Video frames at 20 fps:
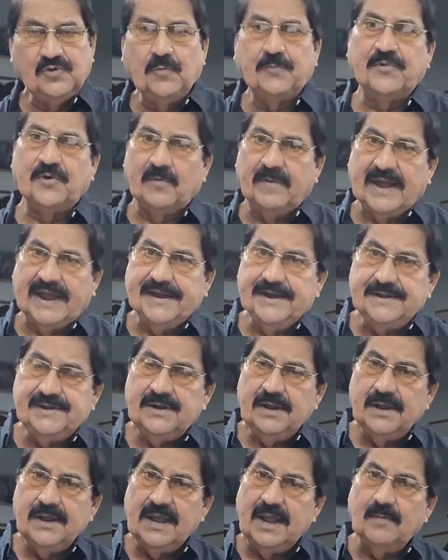to
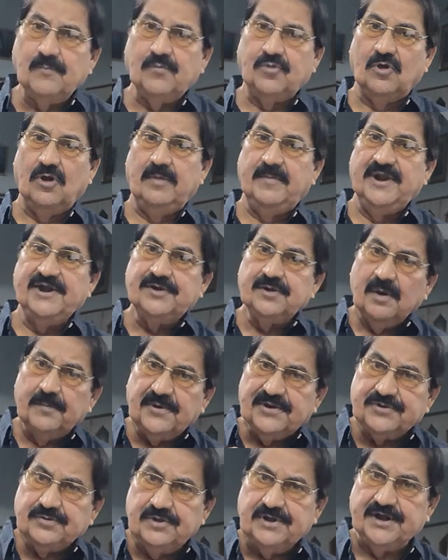provide employment
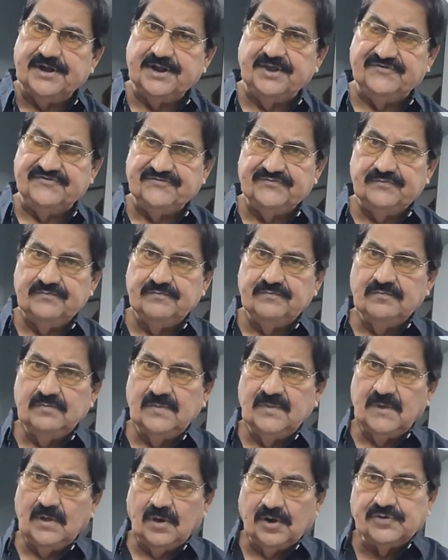opportunities
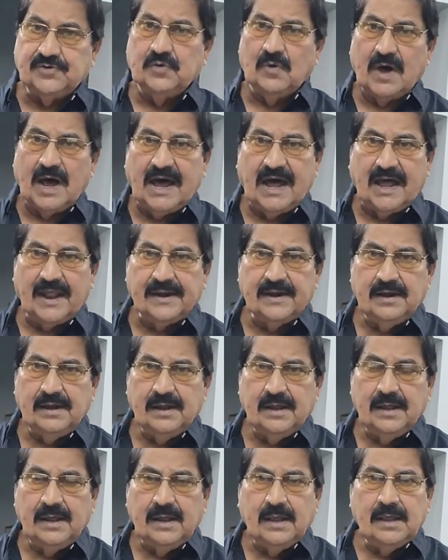or to
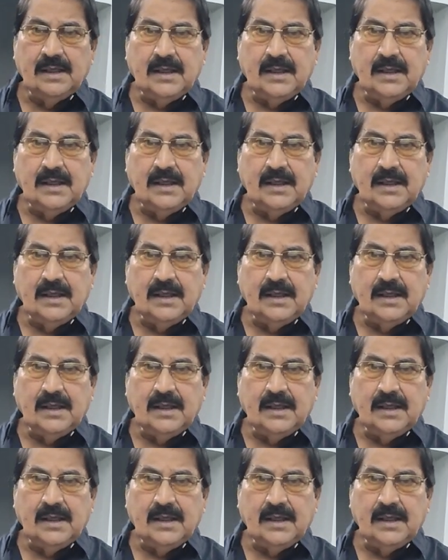earn